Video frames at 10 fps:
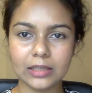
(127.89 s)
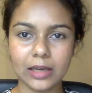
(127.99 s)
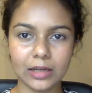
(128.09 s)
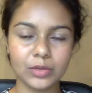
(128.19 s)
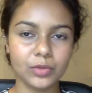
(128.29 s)

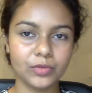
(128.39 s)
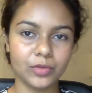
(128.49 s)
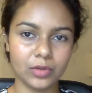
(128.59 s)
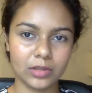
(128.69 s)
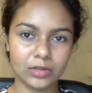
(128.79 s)
get too
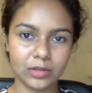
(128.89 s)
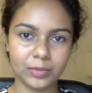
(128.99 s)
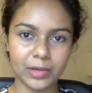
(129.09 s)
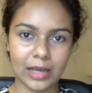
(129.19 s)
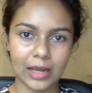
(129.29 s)
focused on
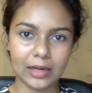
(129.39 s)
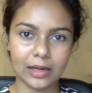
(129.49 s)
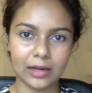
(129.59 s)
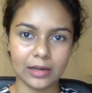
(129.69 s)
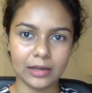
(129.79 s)
a plan
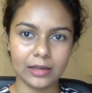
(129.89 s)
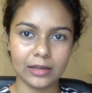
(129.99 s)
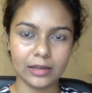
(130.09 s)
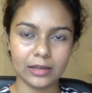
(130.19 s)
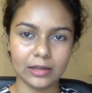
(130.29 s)
and
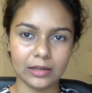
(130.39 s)
I